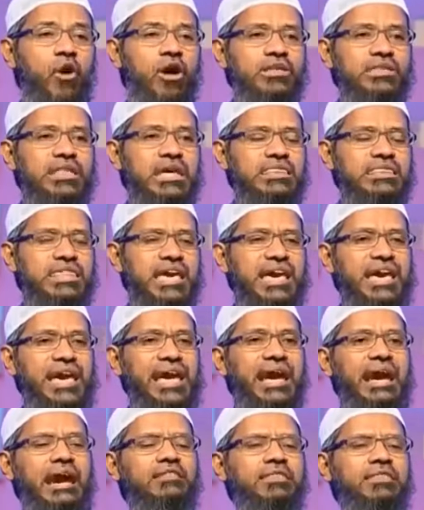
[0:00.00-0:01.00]
What they say,
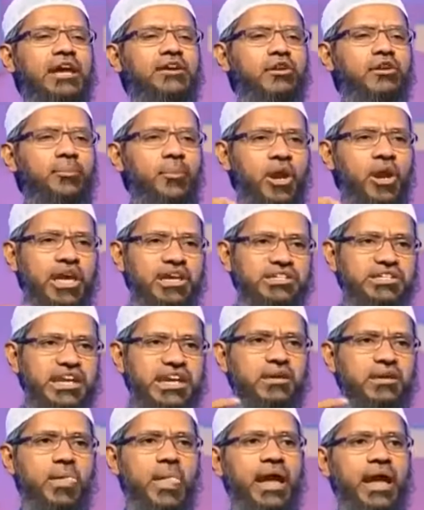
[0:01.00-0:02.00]
it's an
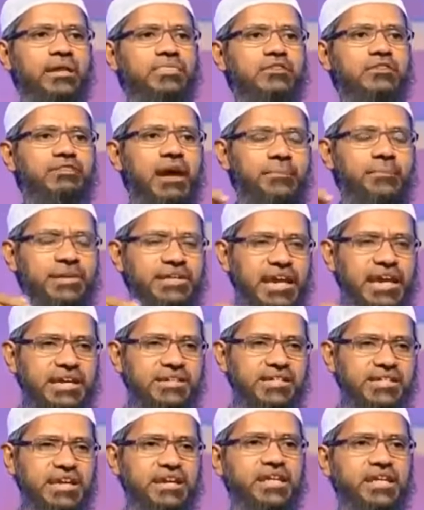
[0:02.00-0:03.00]
interpolation, it's a
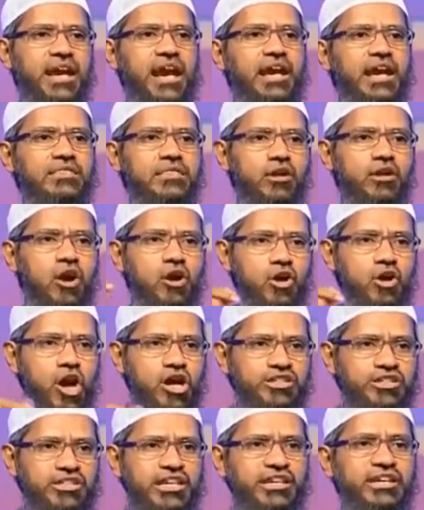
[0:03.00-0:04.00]
fabrication, it's a
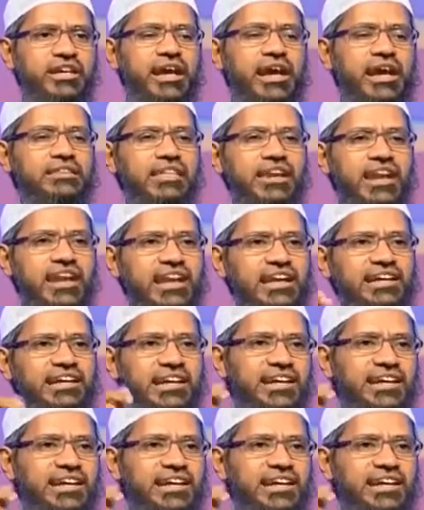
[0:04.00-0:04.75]
concoction, it's an